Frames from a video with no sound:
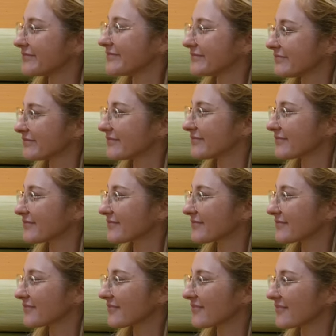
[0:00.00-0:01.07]

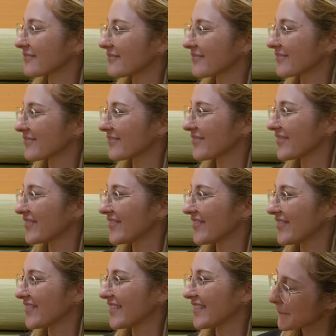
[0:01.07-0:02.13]

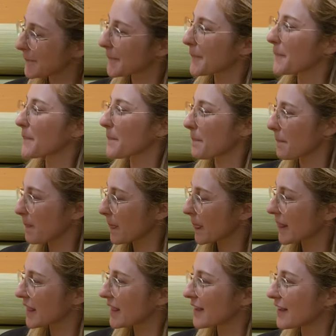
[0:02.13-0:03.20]

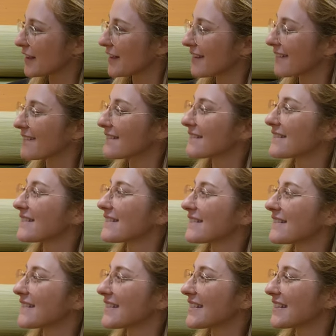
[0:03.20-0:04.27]

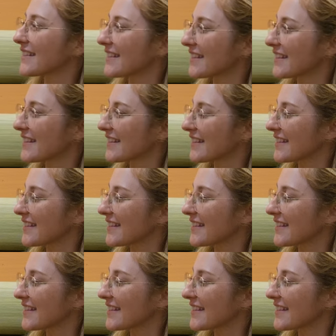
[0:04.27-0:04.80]
This person isn't speaking.